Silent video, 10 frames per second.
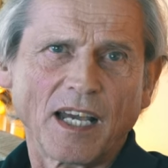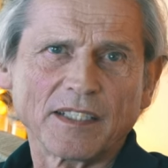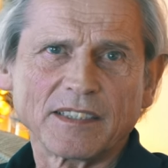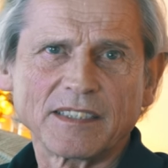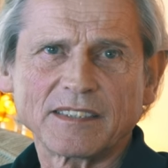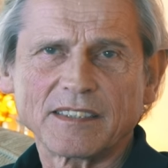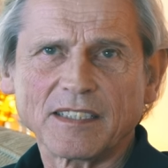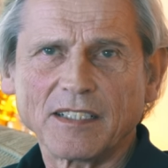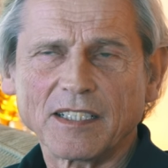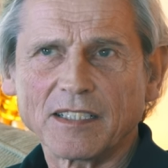And it
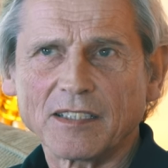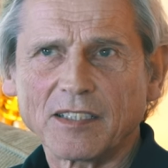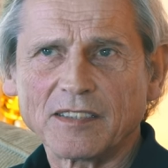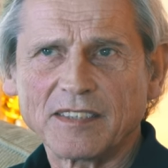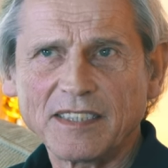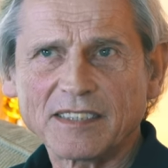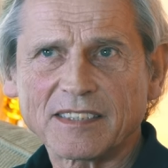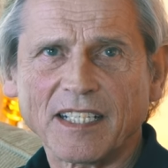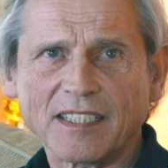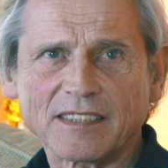uh,
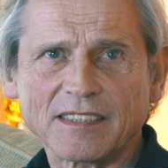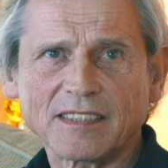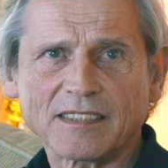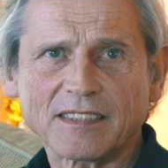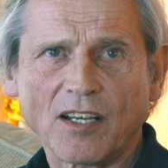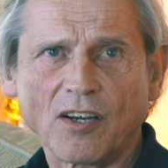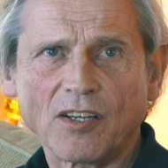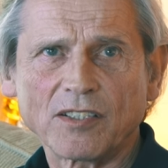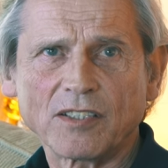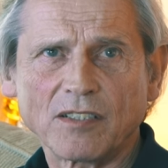these cases
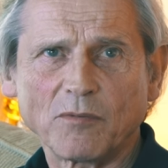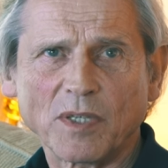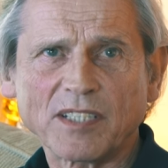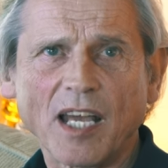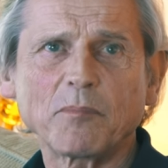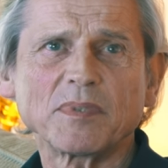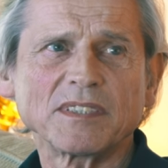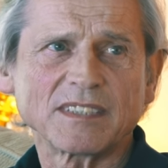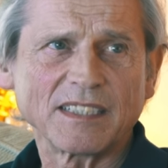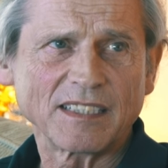are what
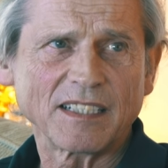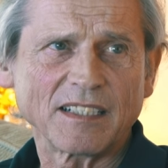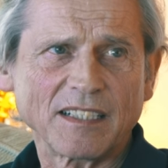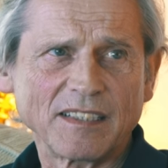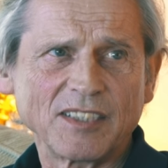happens in the,